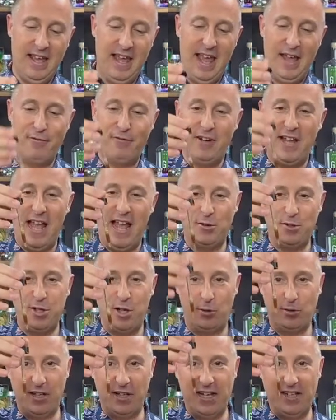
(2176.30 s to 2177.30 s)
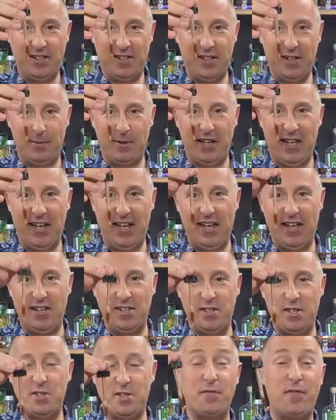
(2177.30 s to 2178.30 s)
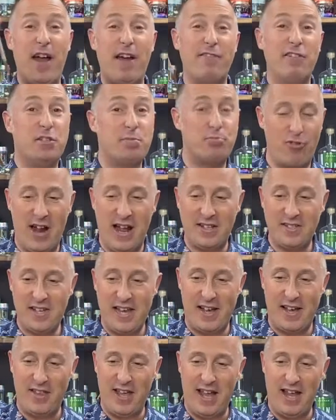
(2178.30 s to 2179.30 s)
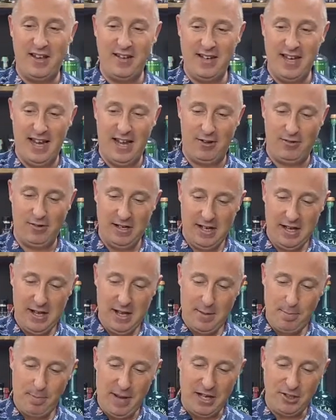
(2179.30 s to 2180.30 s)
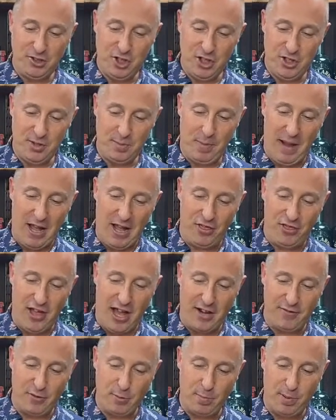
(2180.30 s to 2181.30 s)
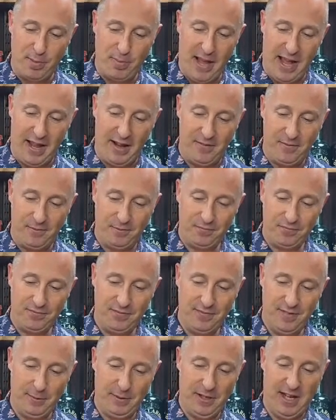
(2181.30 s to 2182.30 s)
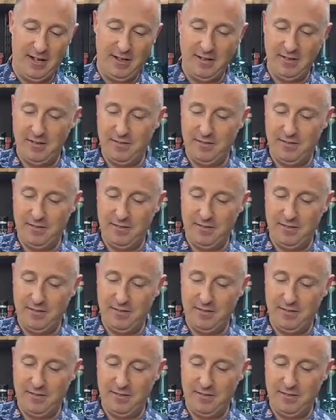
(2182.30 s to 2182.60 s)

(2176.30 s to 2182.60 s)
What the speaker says: Every household needs some of these. There's various brands out there now. But just about a third of a pipette. There we go.